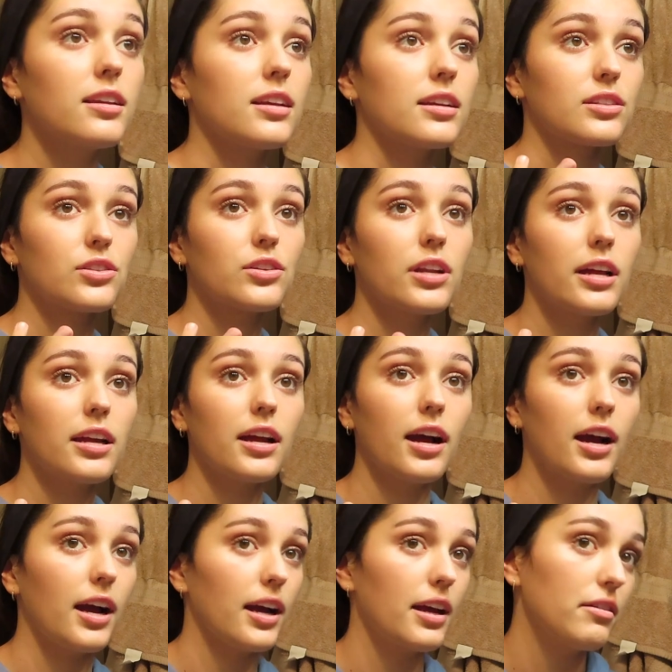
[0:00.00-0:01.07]
Yesterday
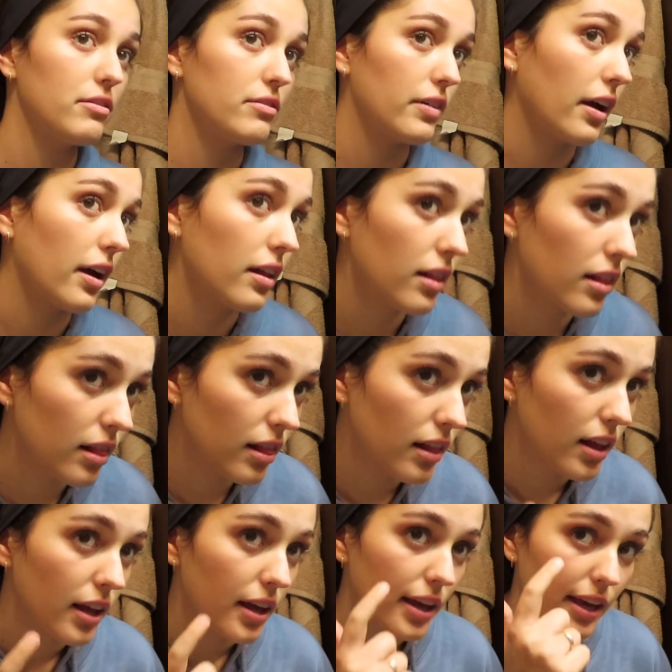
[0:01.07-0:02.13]
I fell
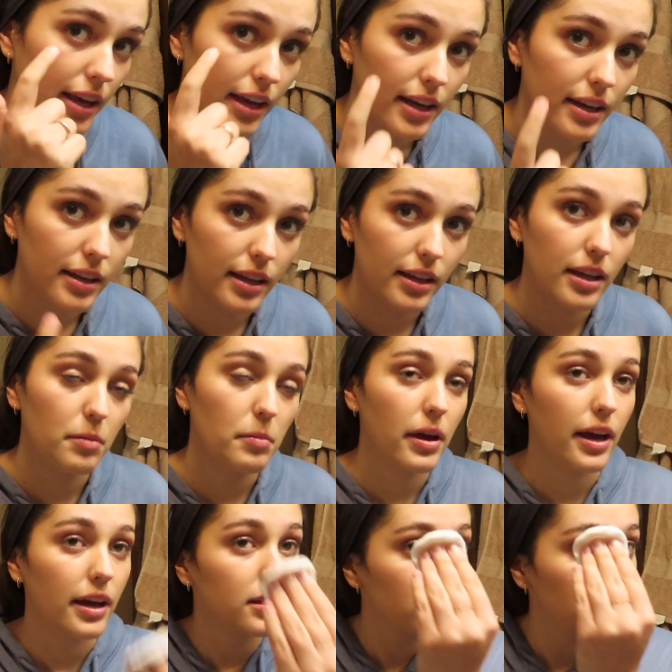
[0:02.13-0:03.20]
and like hit my
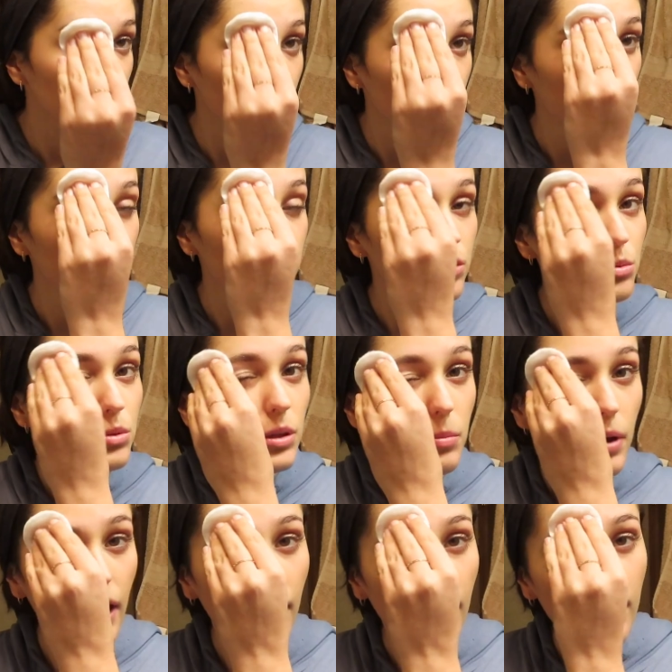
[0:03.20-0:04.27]
head, so it hurts really
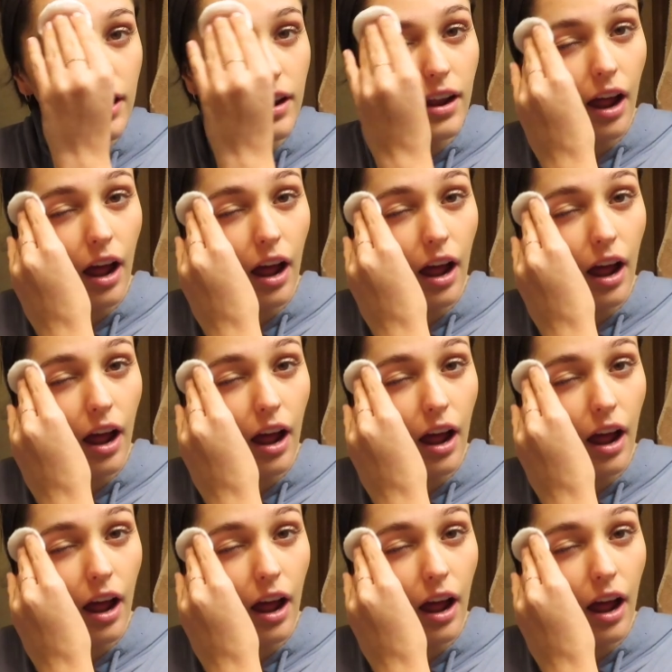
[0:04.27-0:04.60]
bad.